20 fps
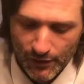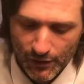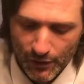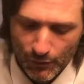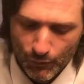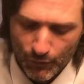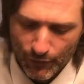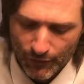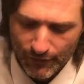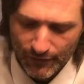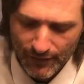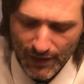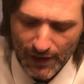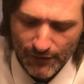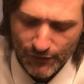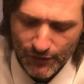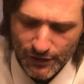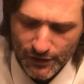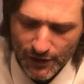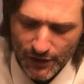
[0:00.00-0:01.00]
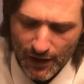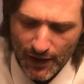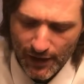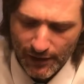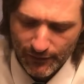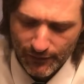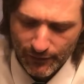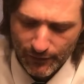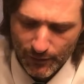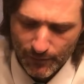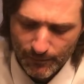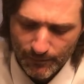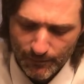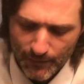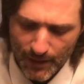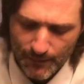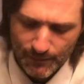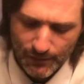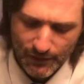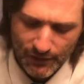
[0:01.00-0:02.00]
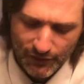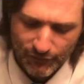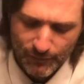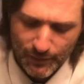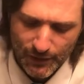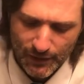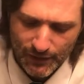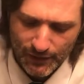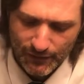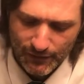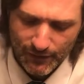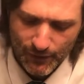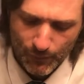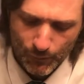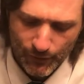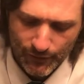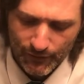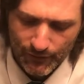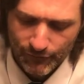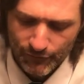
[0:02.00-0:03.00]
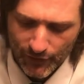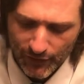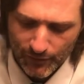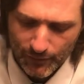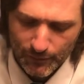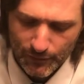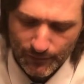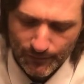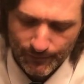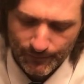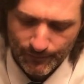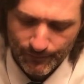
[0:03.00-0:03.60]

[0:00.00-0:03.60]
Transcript: where a savage and islander might believe because there was invisible.